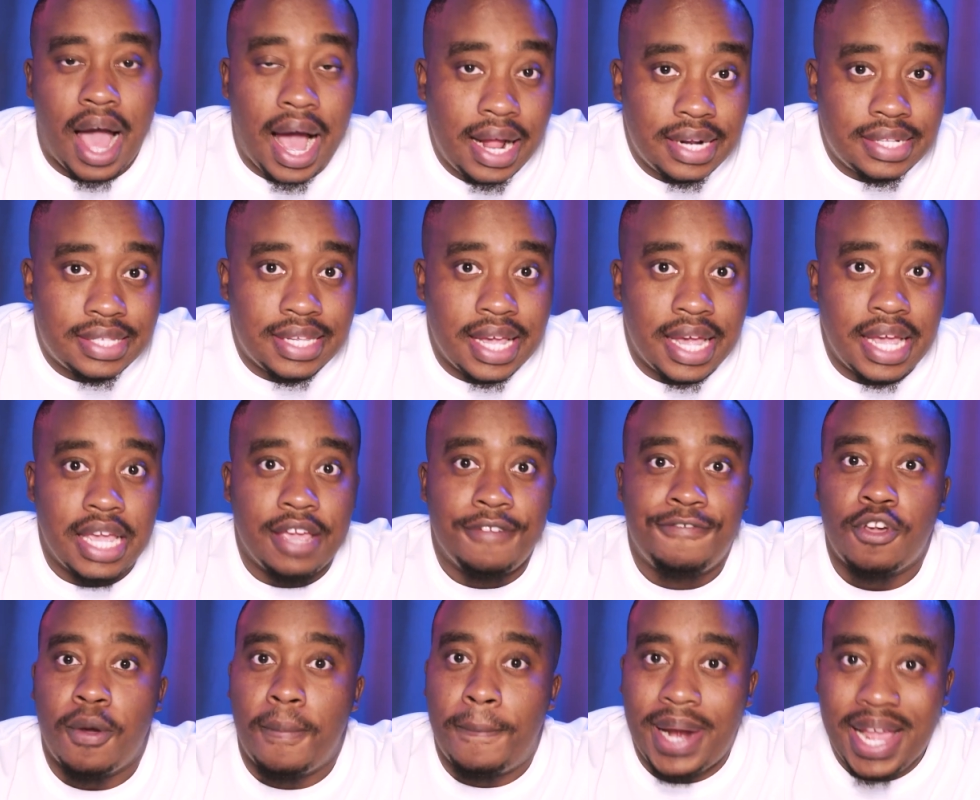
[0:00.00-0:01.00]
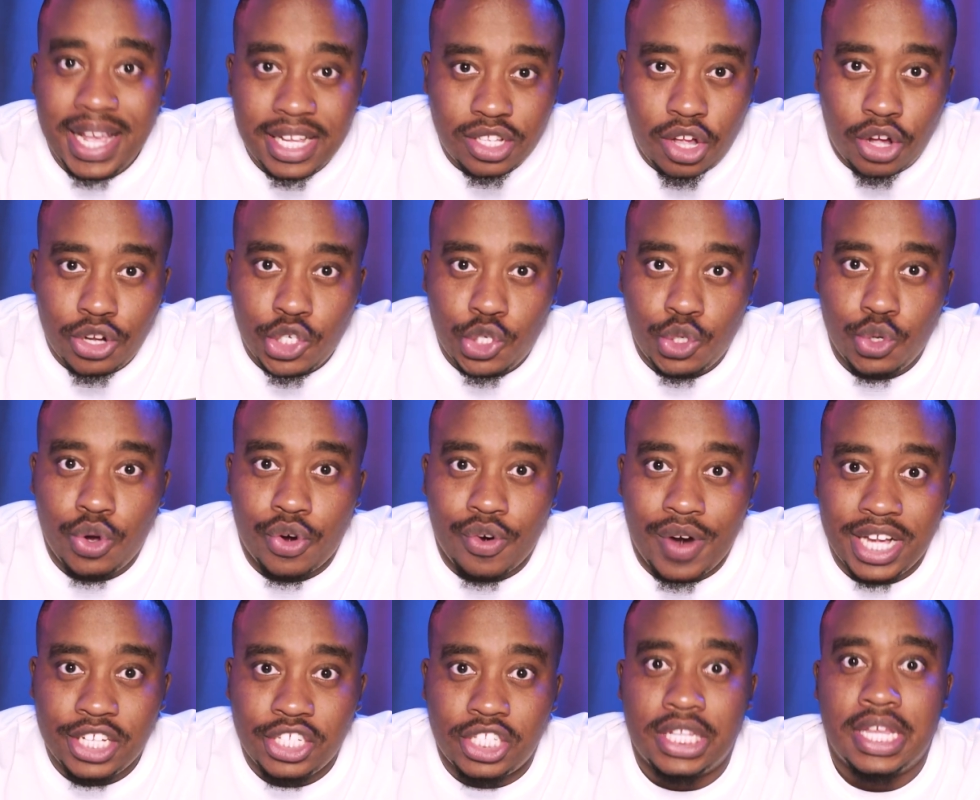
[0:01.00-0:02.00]
I'd say if your blacks aren't too
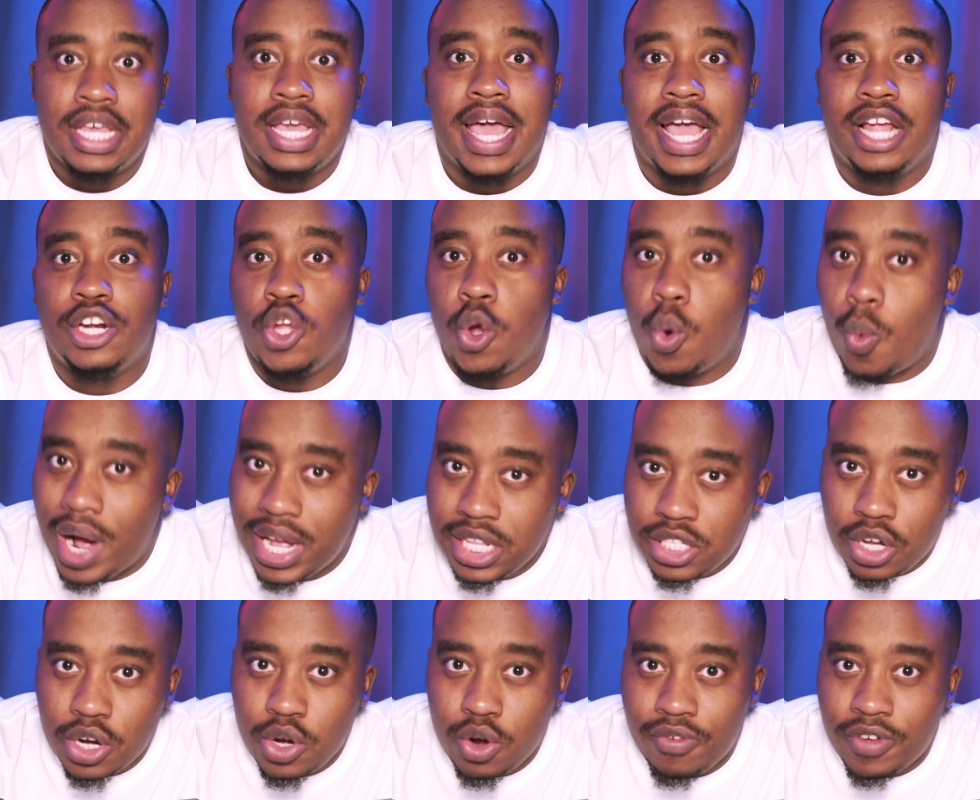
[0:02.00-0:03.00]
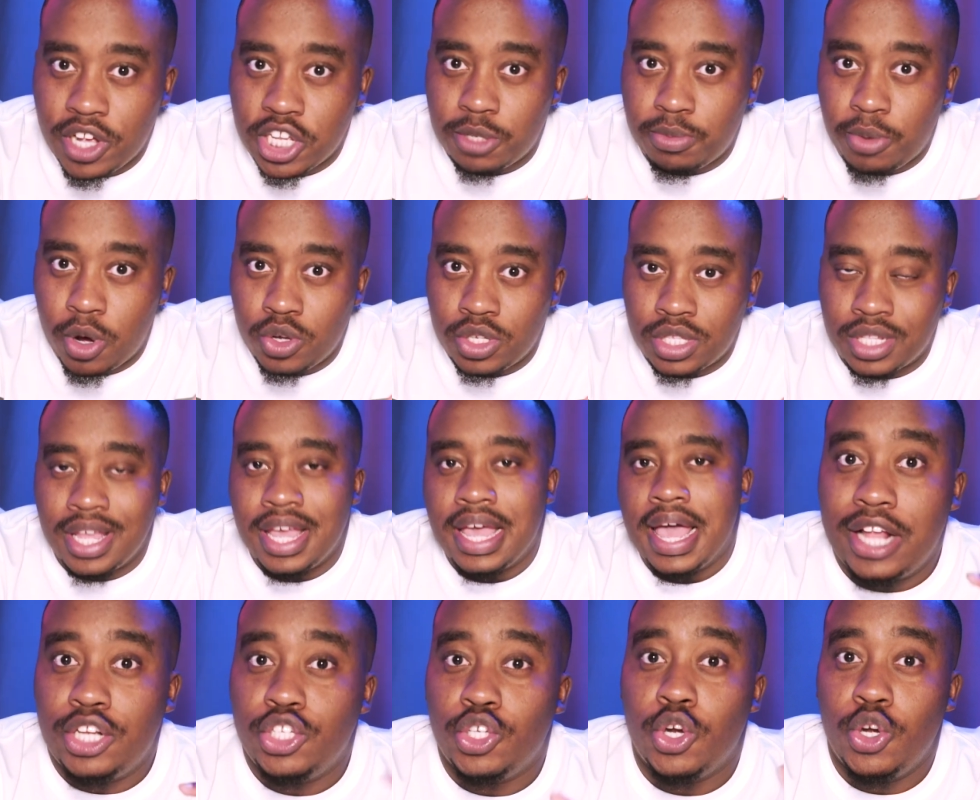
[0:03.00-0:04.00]
crushed and your whites aren't overexposed
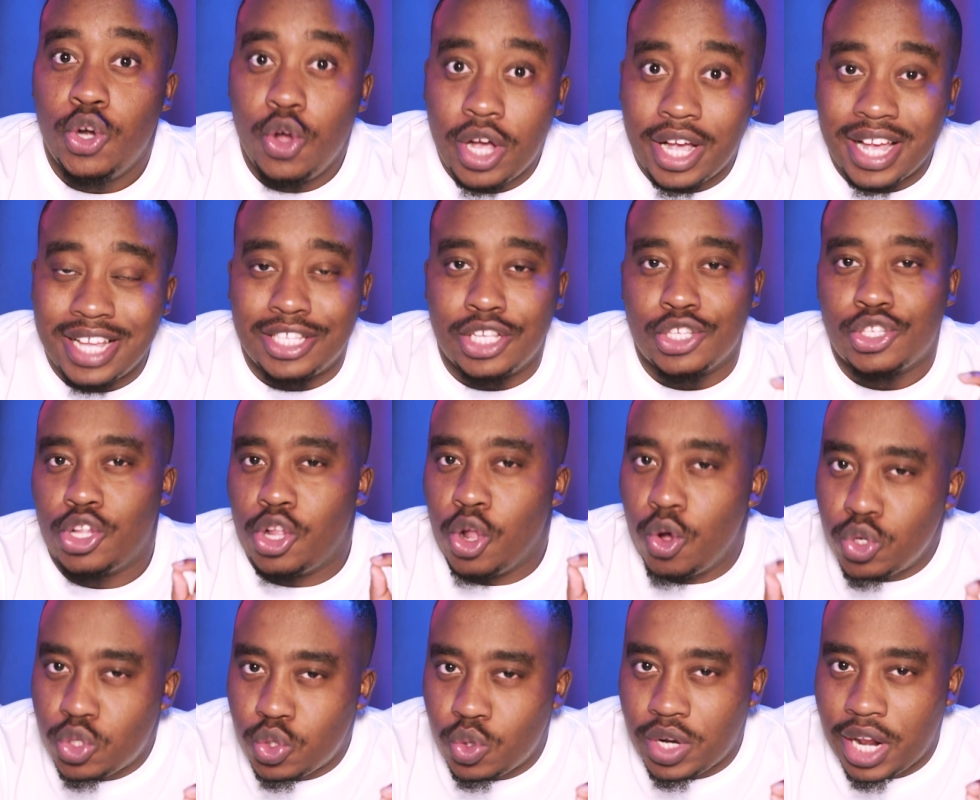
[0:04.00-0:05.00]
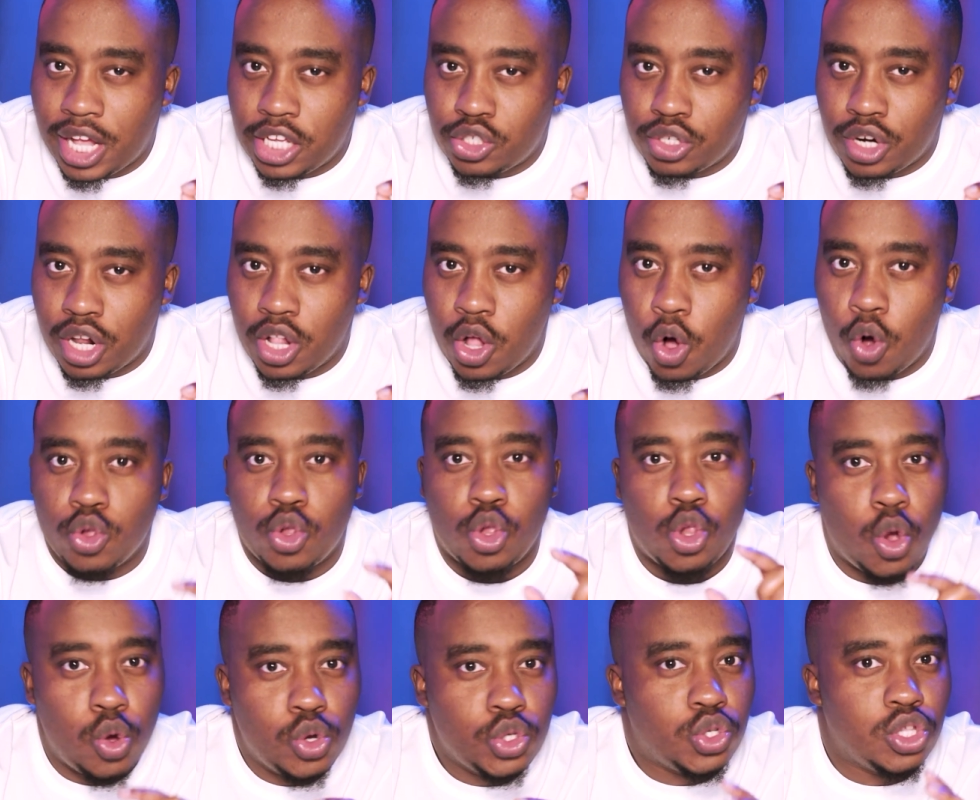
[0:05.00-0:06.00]
and your look is as close to natural or
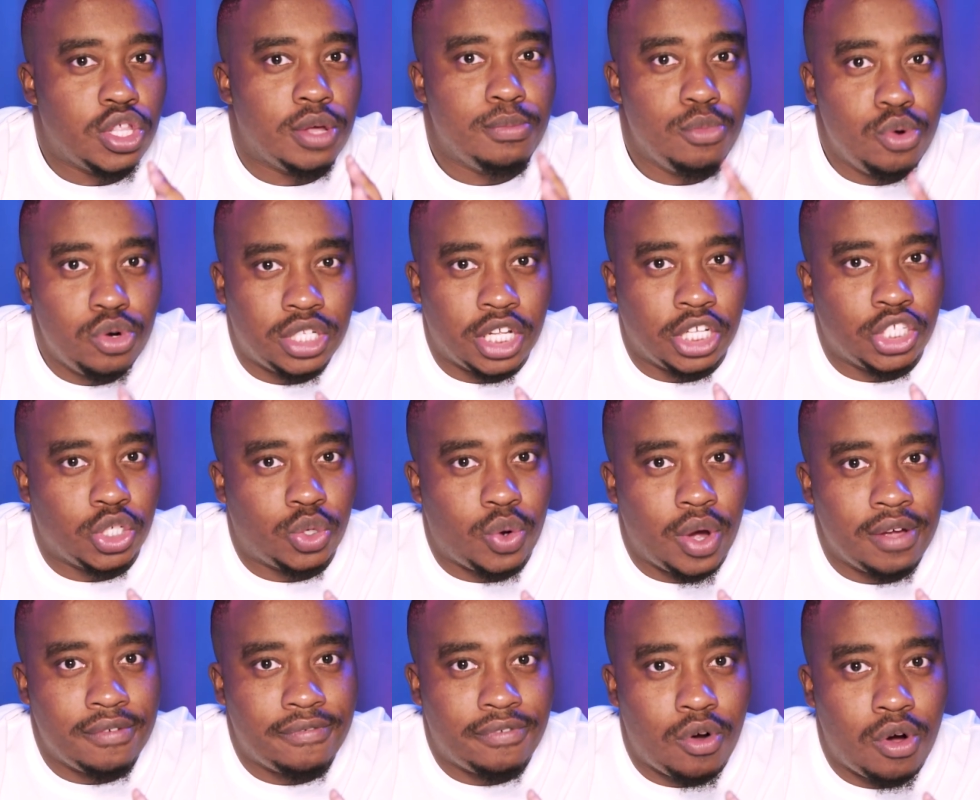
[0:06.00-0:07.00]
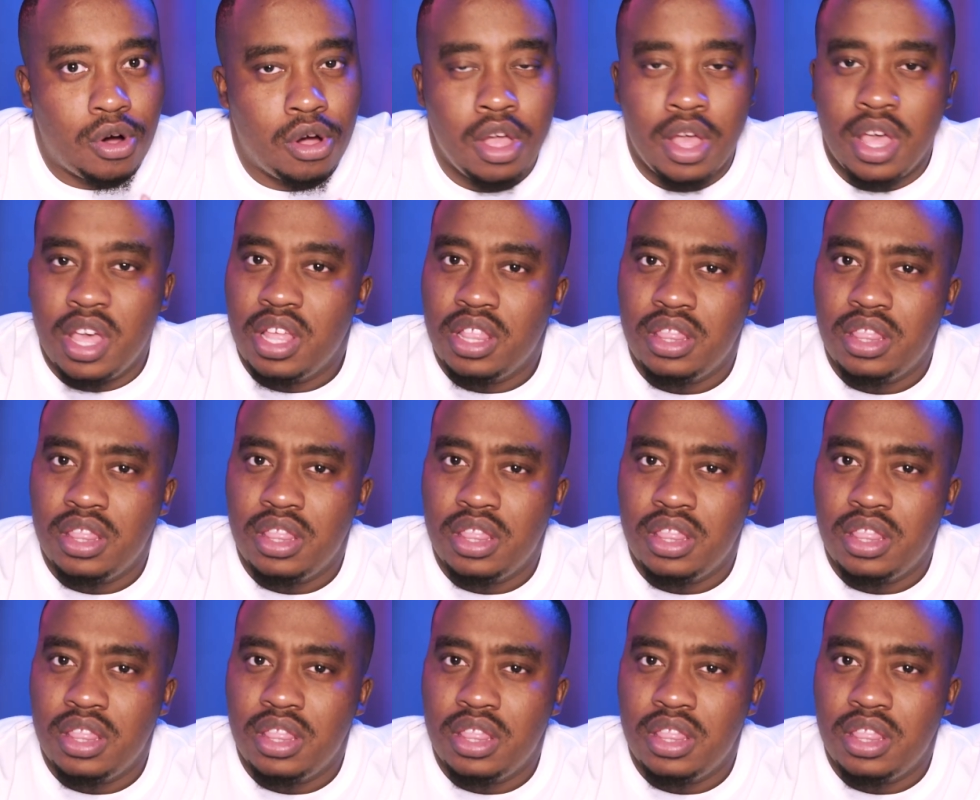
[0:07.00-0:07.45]
close to the mood that you're going for,